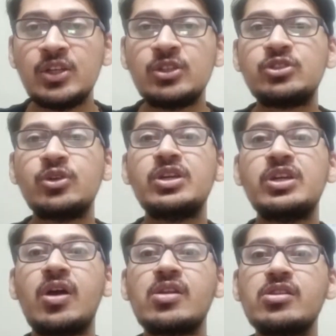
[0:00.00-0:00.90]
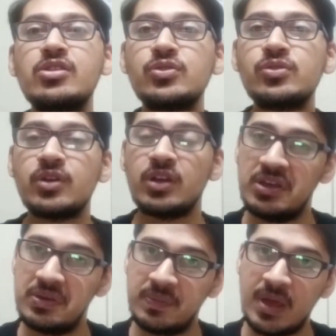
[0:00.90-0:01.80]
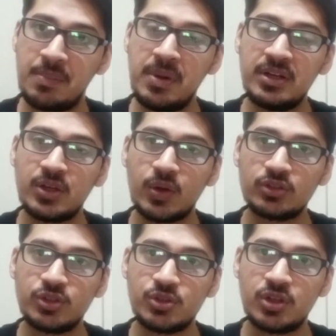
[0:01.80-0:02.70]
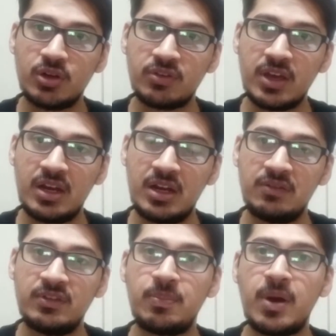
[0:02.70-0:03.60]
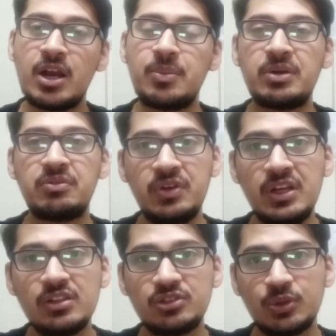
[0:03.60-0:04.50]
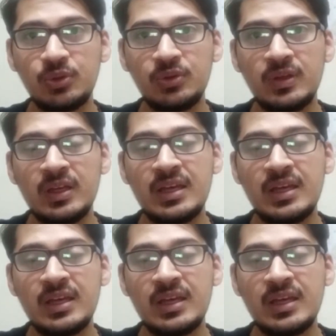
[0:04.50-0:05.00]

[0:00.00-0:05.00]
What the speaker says: So in order to amend the Constitution of Canada, if the Parliament feels so,